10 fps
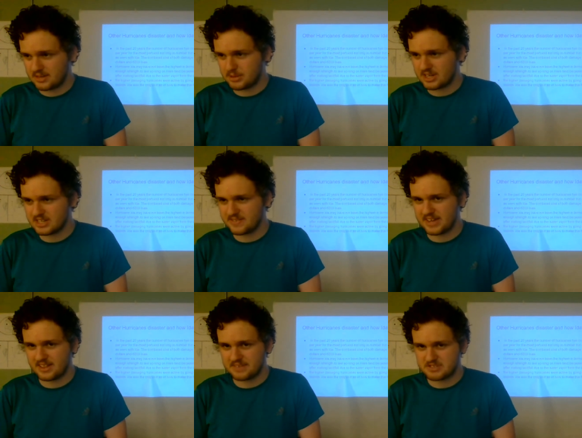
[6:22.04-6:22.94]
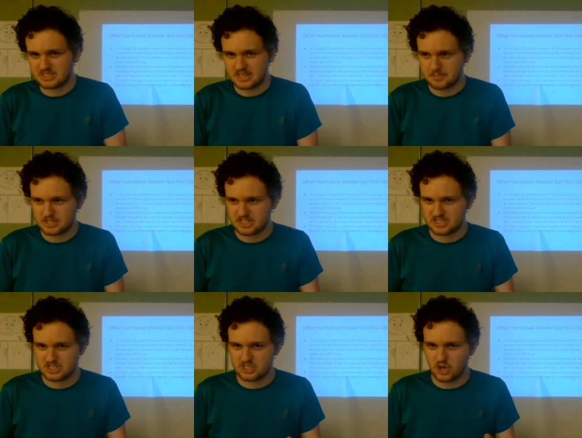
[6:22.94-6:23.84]
because of it, it left
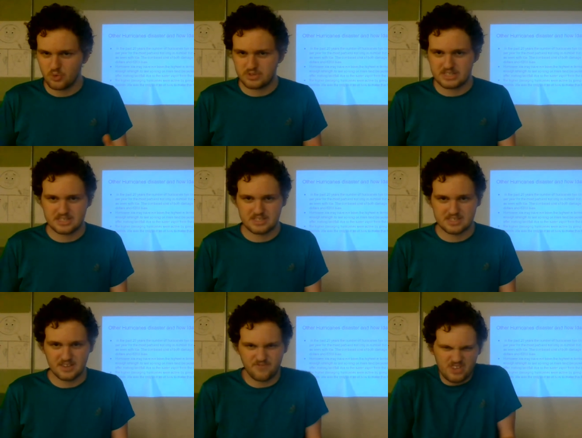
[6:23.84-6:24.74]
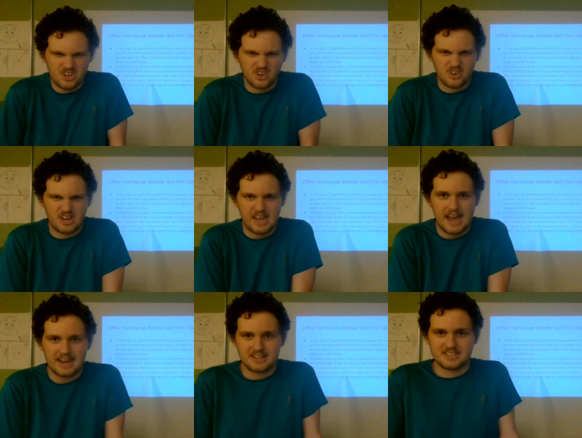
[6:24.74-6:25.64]
damages so severe it
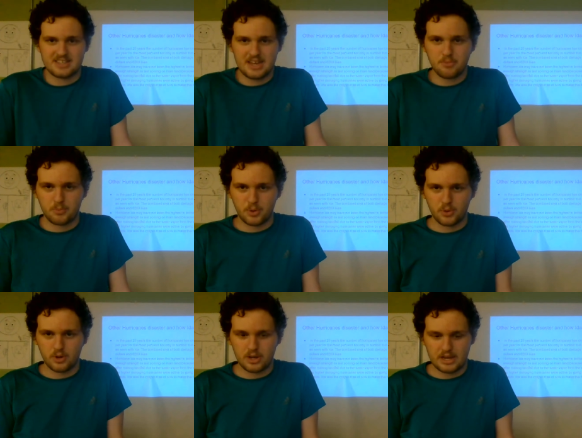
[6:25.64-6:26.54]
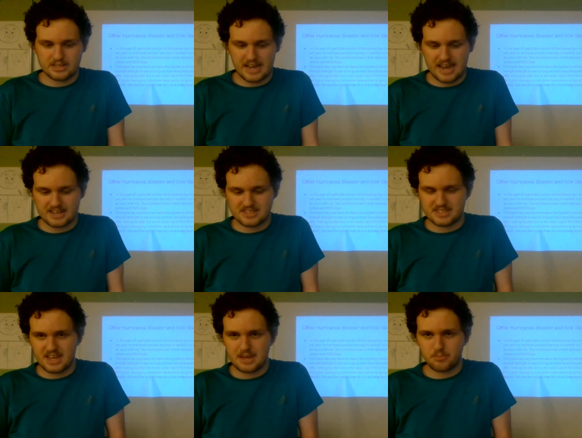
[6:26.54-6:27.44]
had its name removed. It had
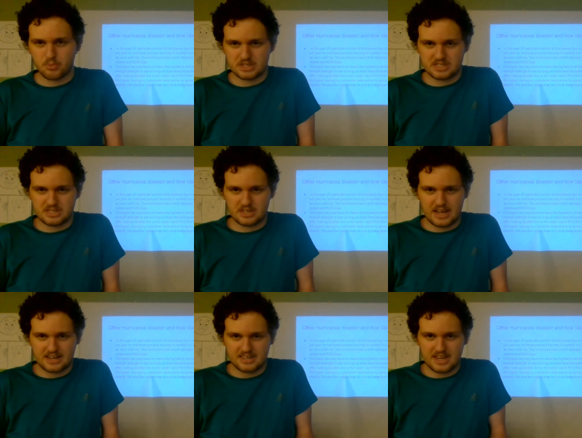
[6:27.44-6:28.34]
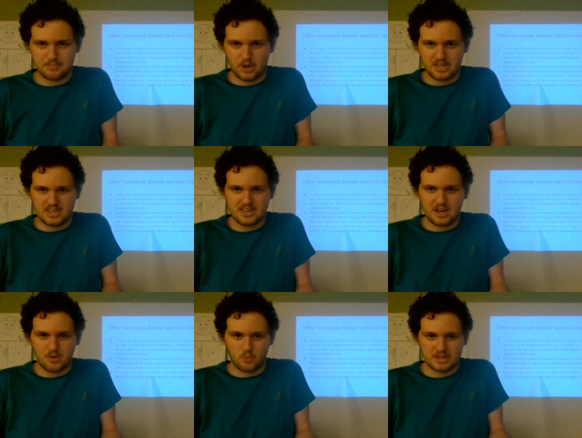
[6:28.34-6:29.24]
the name
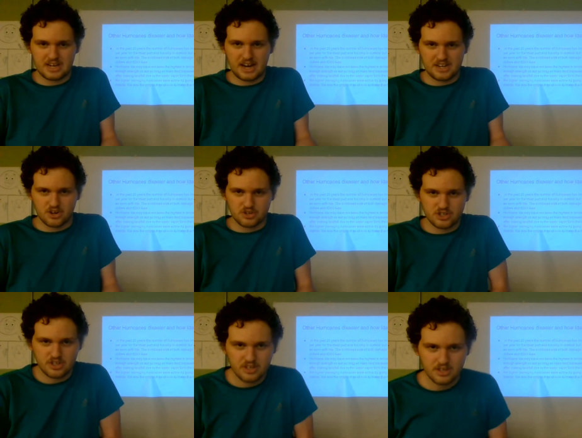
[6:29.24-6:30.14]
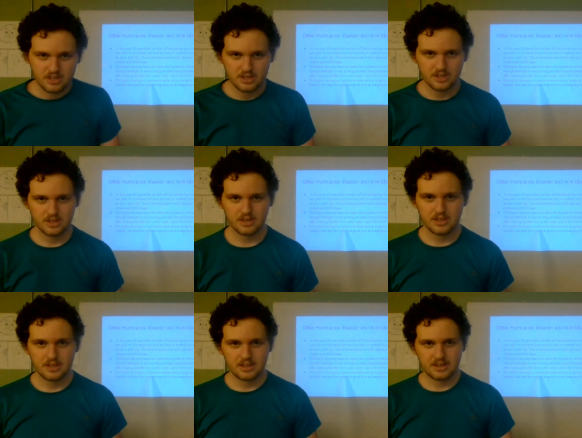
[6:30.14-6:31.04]
Ida retired.
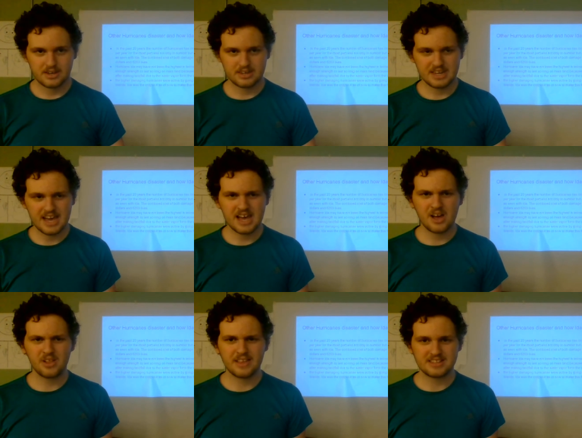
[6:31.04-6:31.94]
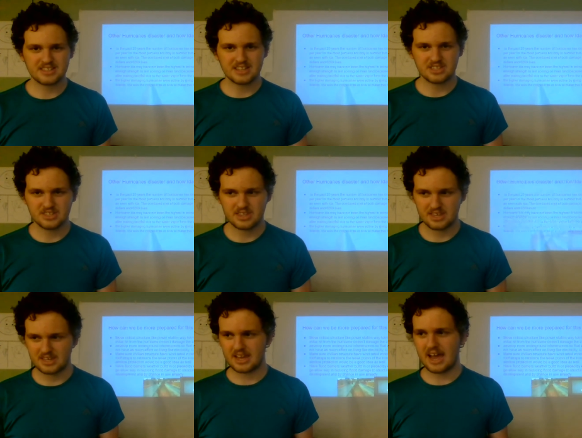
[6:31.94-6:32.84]
Now let's get to
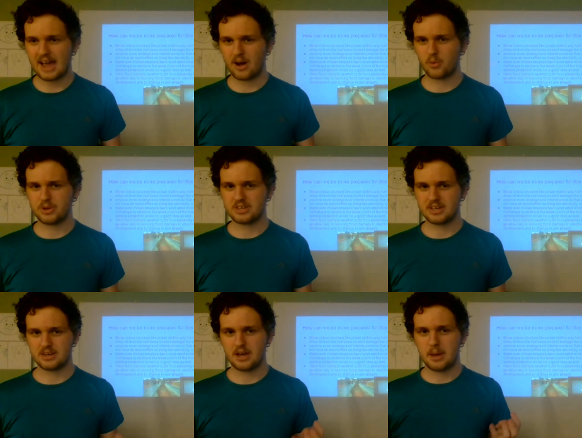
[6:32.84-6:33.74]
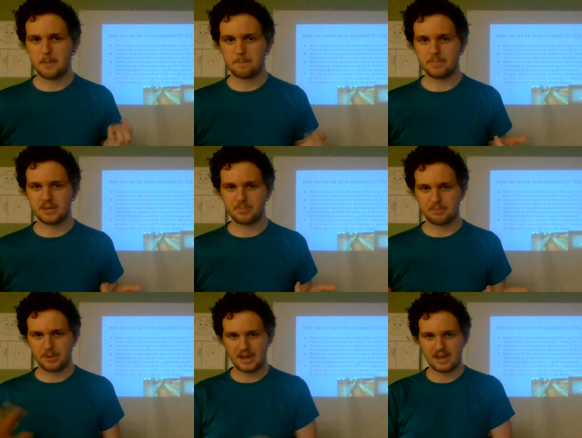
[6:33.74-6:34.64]
the how we can be
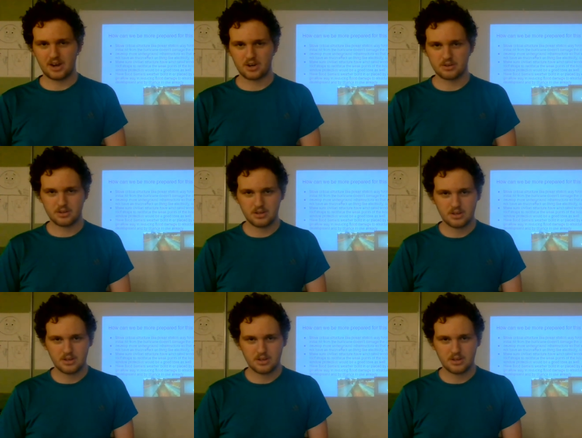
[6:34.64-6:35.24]
prepared